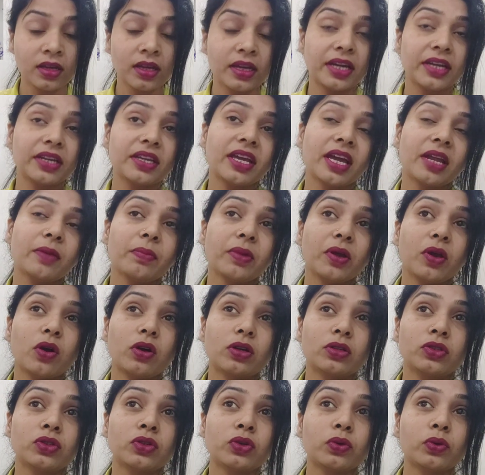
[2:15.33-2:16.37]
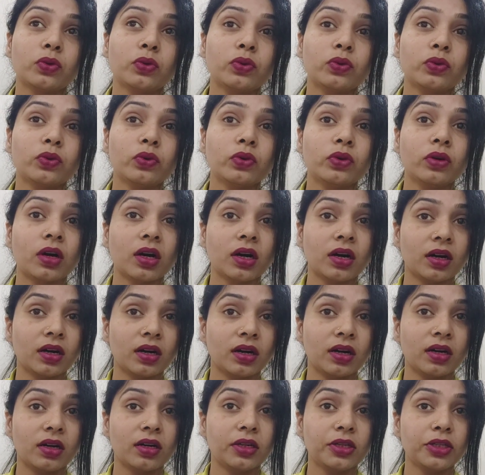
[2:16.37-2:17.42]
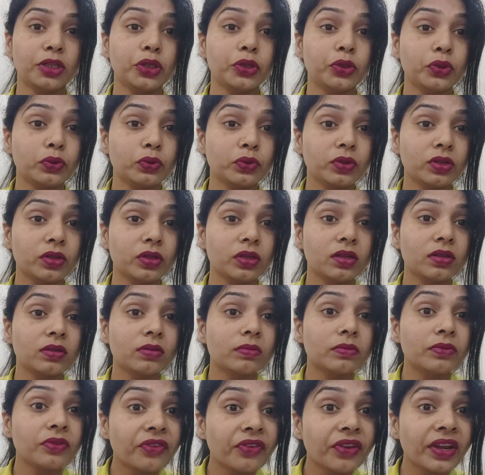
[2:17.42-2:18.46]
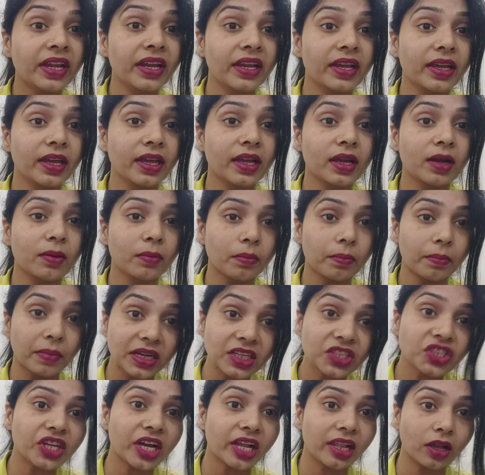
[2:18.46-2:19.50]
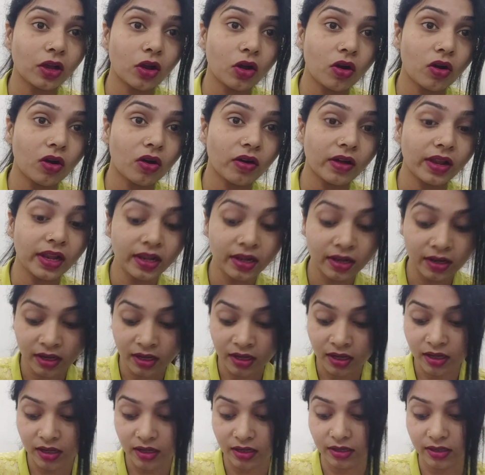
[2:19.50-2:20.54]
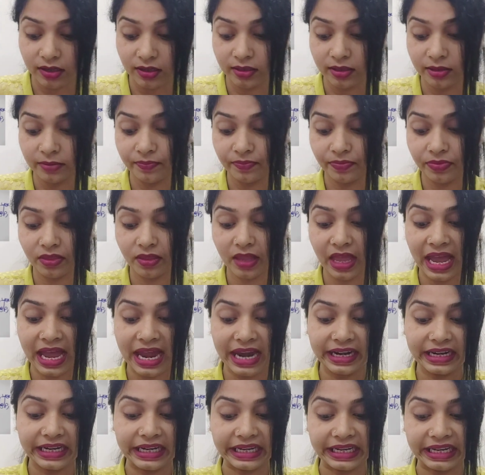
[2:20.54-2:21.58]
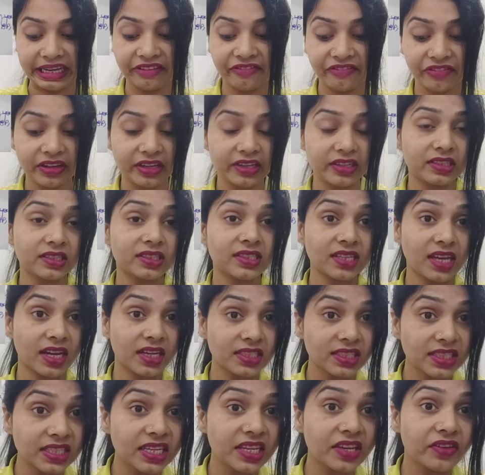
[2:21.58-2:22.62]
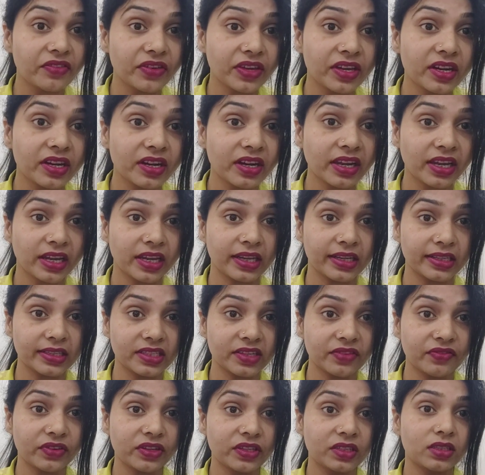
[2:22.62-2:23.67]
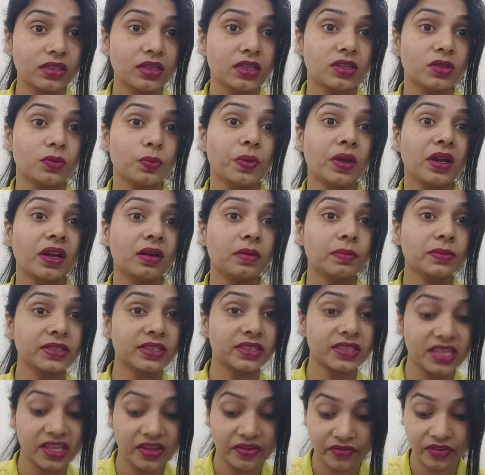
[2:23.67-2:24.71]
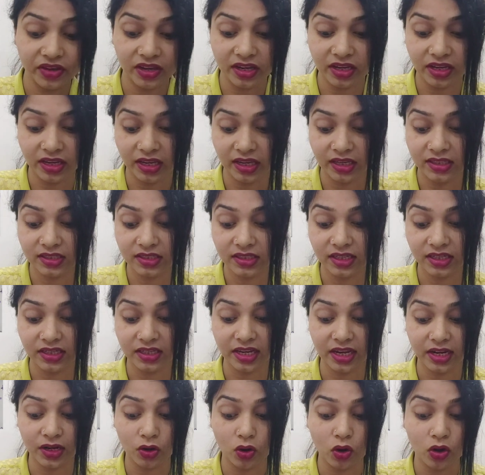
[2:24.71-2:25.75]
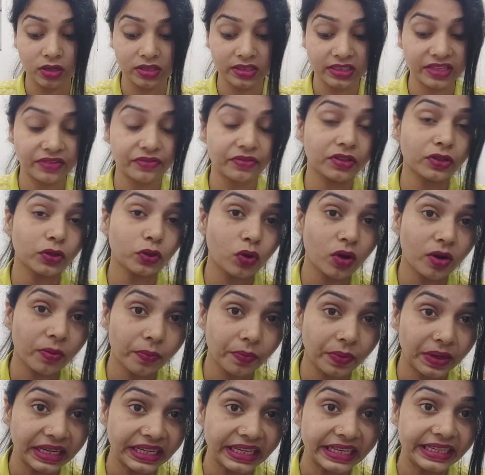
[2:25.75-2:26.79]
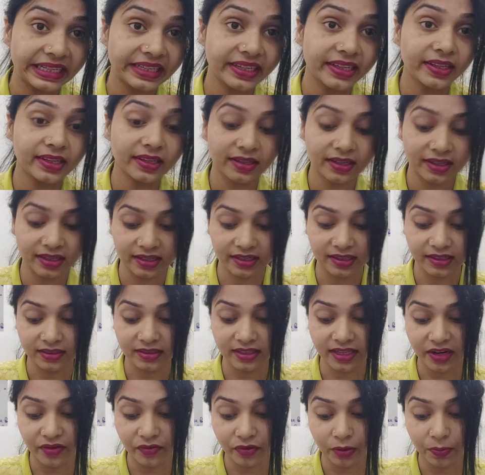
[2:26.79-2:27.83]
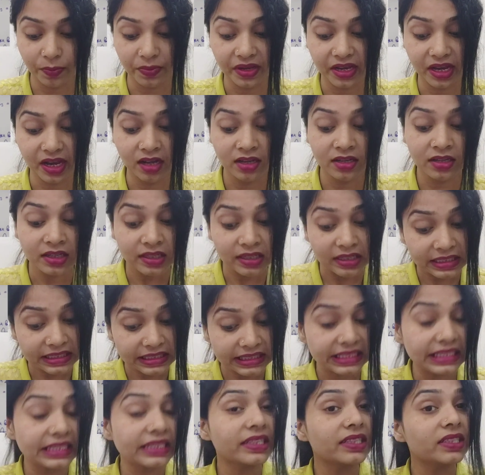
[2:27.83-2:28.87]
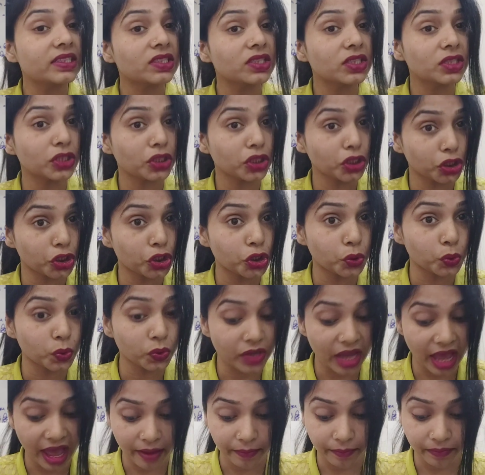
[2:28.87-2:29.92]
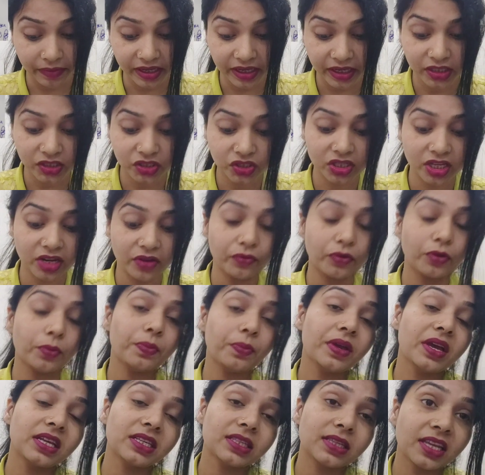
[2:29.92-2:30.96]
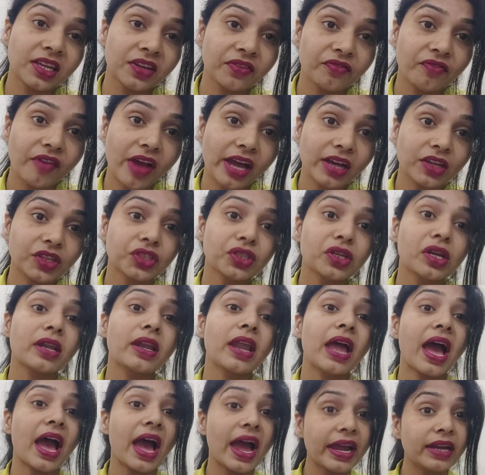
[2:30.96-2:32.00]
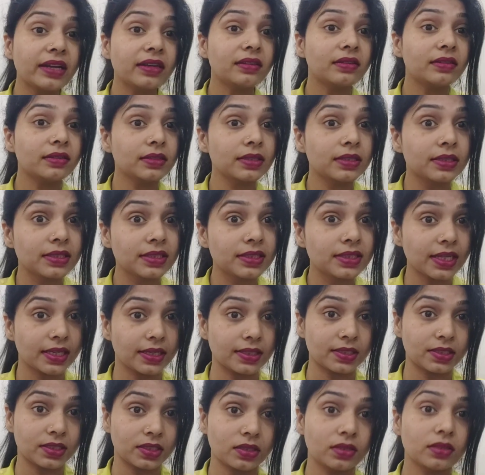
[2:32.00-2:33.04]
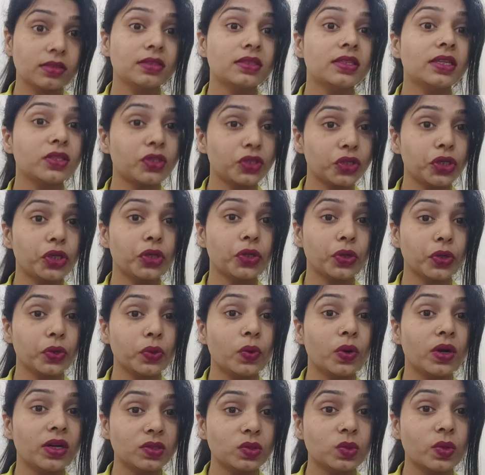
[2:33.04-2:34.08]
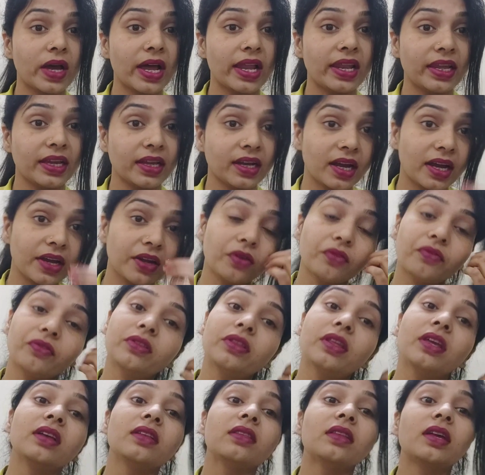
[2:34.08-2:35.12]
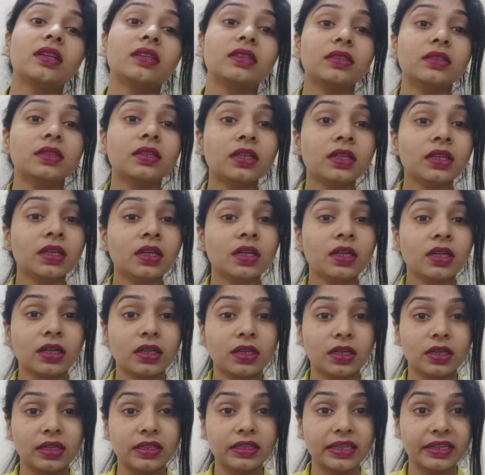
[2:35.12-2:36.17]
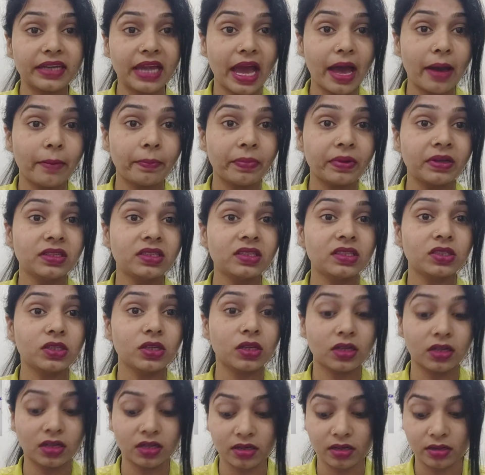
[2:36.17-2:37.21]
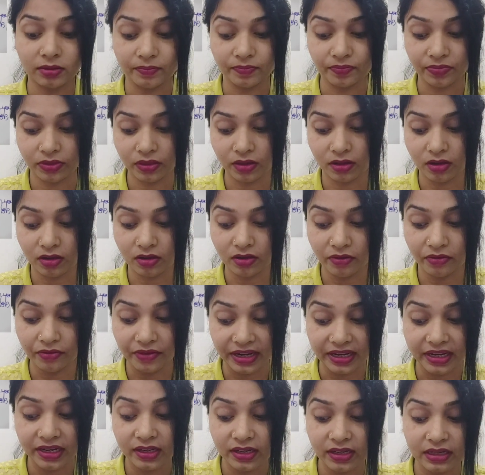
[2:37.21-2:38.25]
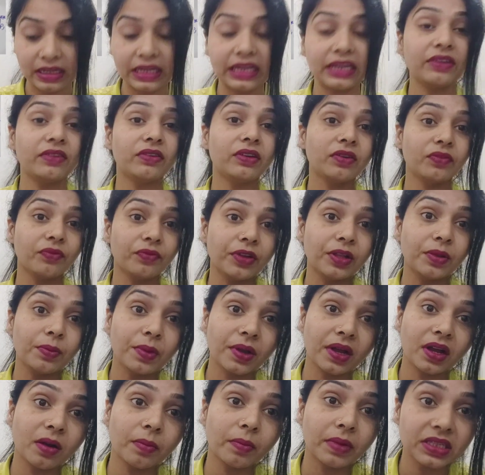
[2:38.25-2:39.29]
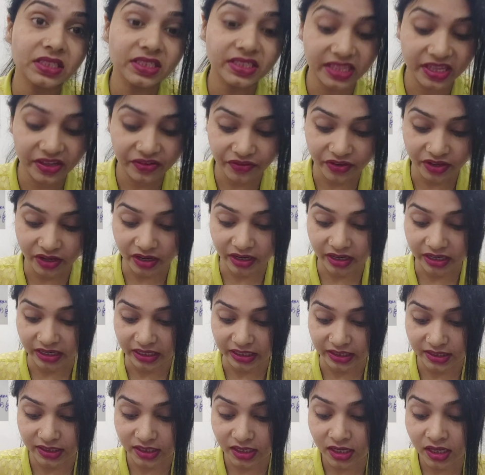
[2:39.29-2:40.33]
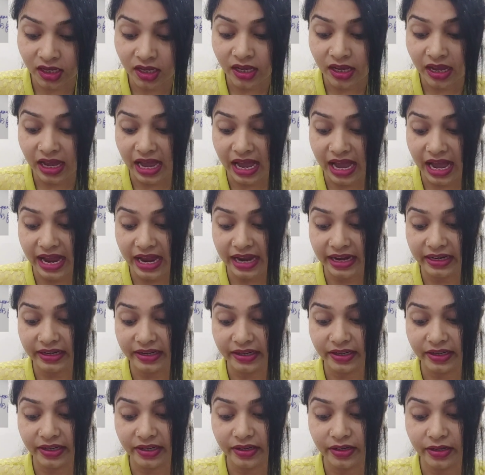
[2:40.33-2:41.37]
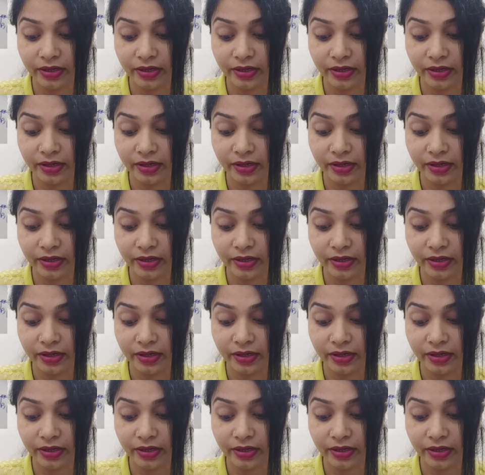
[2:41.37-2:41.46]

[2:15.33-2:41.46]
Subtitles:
It can be caused through due to the drinking much alcohol, and if it's a severe case, if it becomes a severe case, it can cause even though a bleeding. There will be a serious tissue damage, there will be an infection and cyst, a swelling kind of a thing that happens when it will become a severe case. And